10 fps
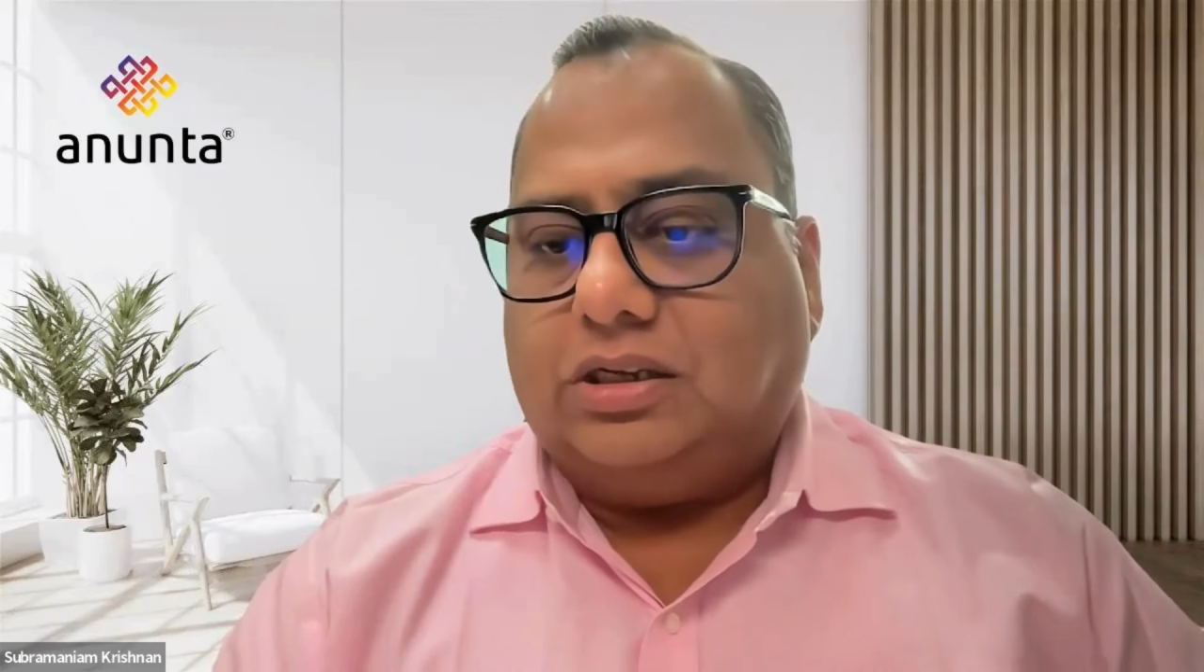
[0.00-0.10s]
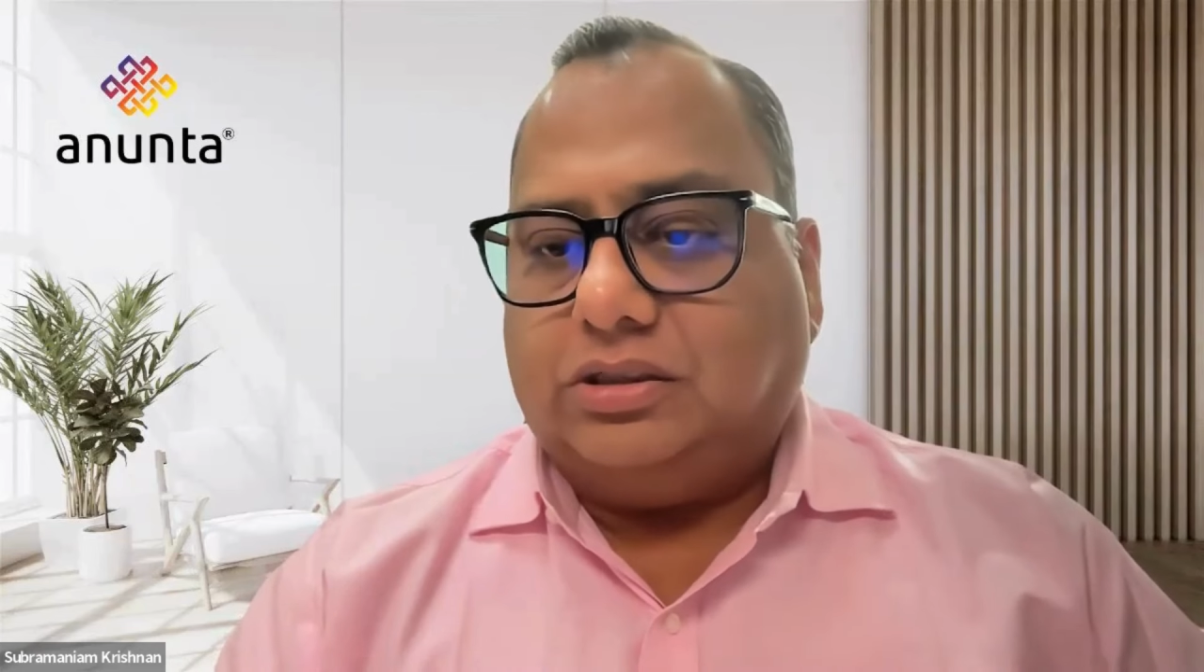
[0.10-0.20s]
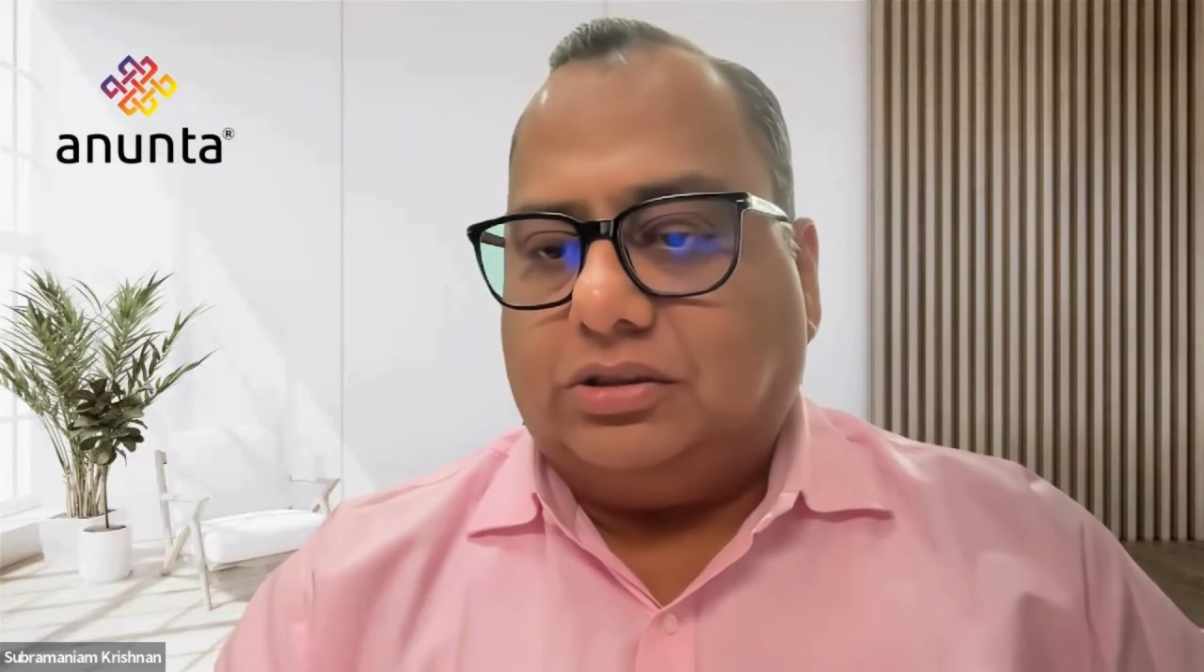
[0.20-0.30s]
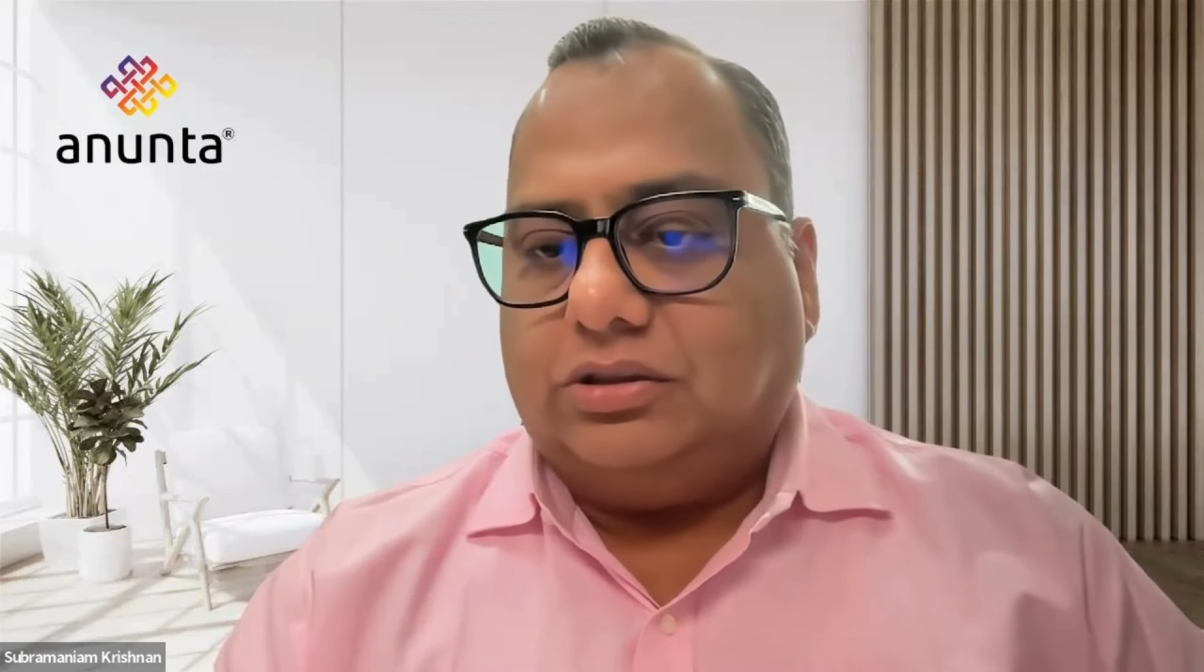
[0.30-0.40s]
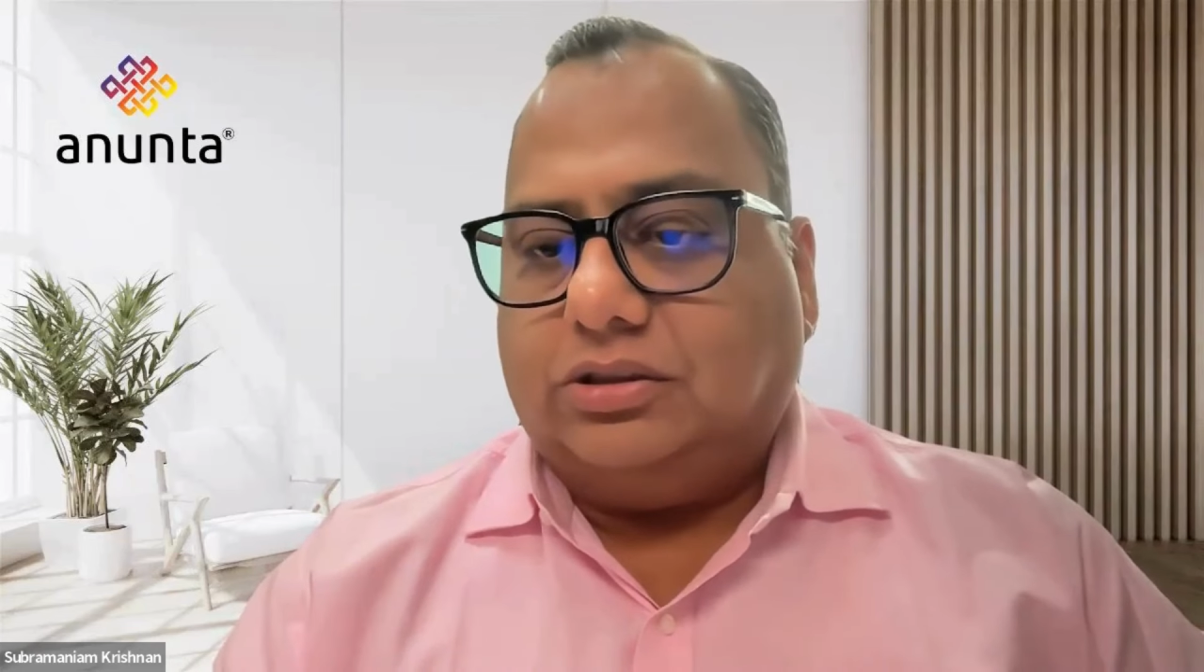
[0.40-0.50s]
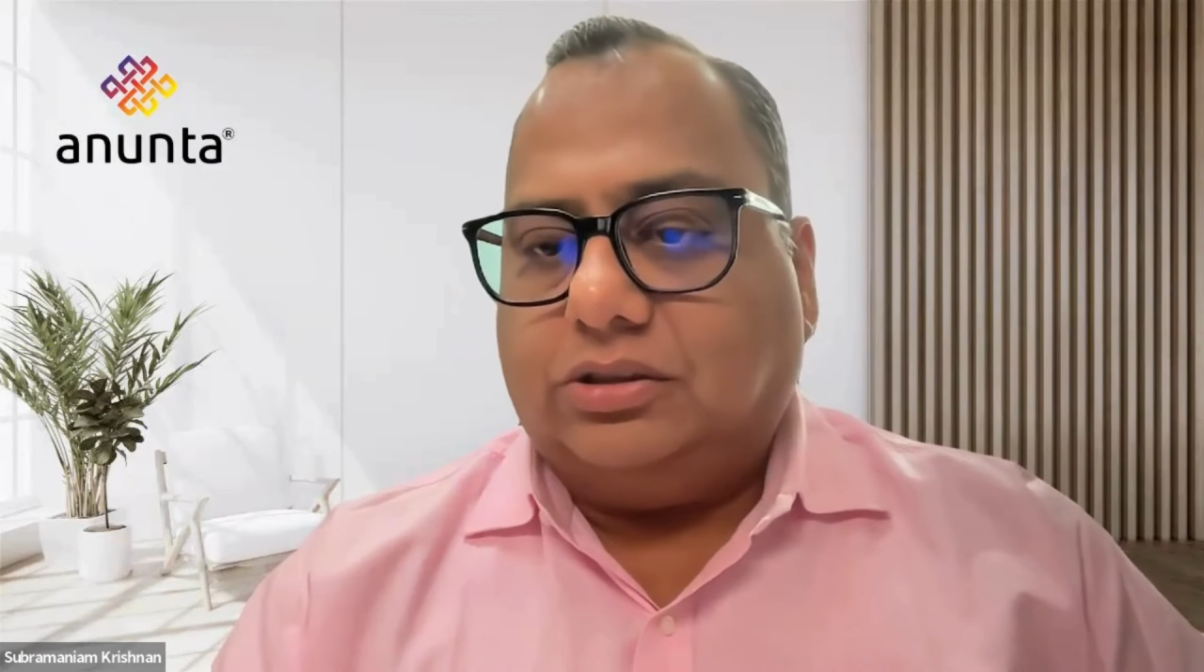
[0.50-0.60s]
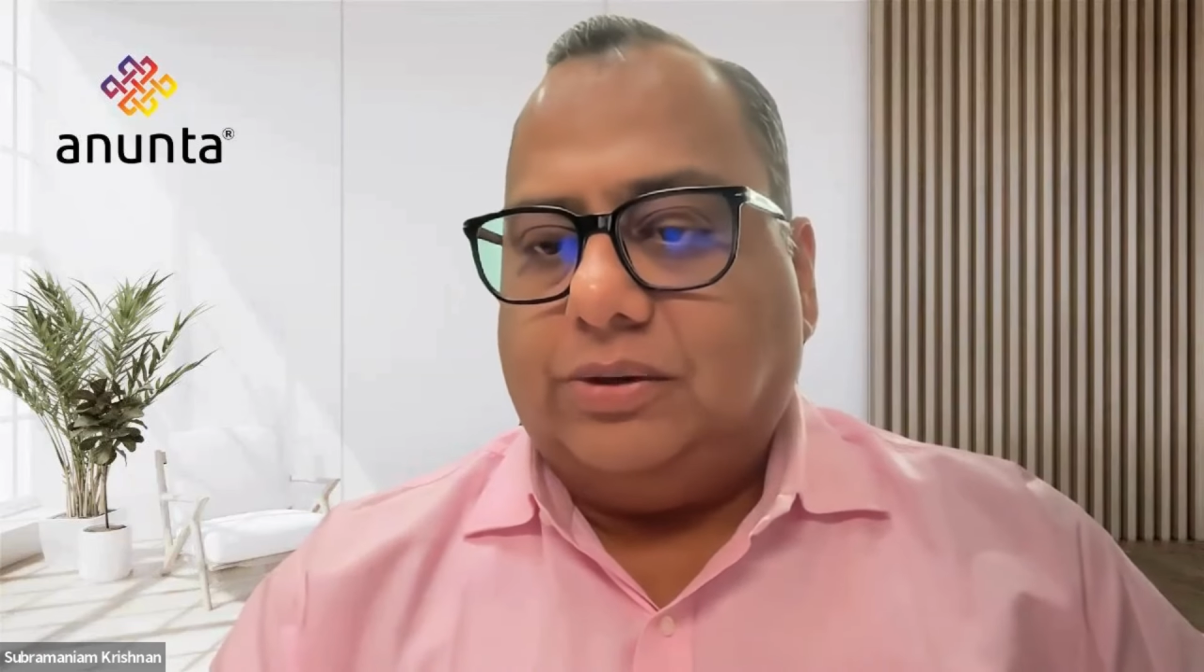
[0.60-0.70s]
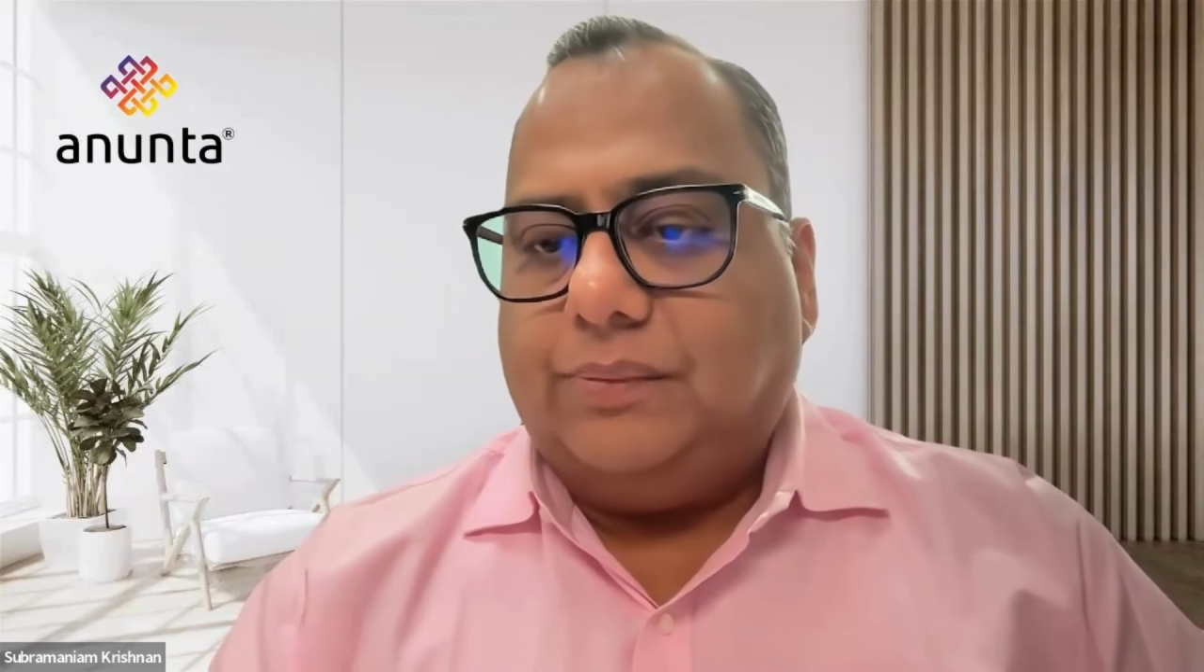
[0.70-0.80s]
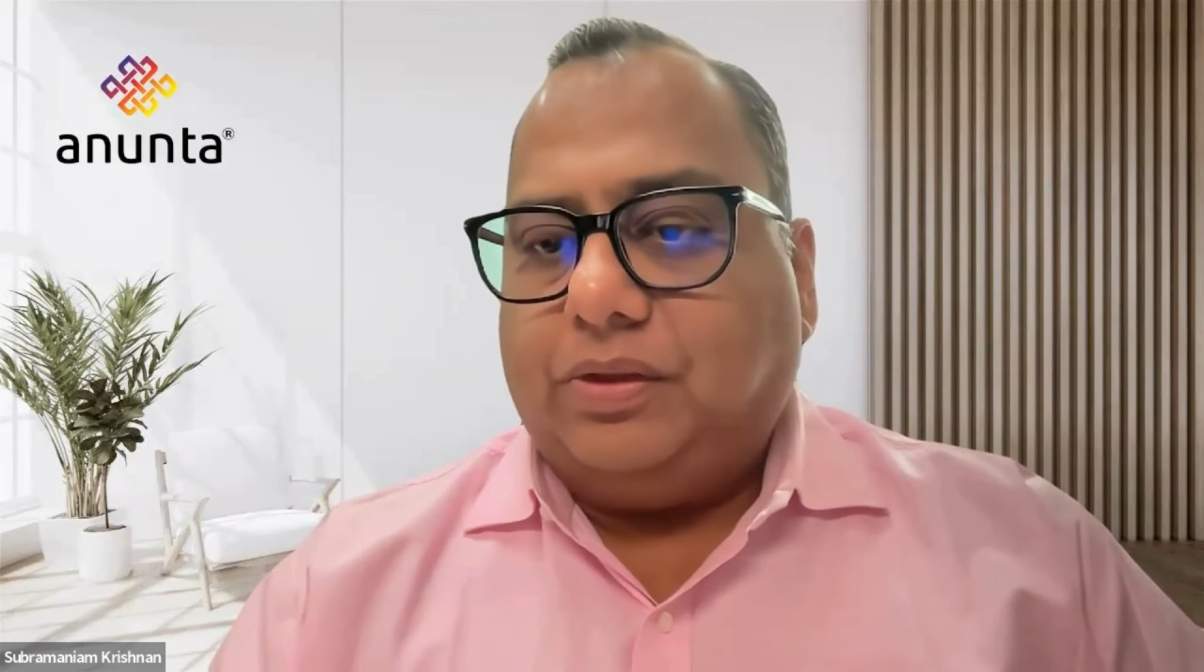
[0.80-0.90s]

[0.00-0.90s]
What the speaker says: answers,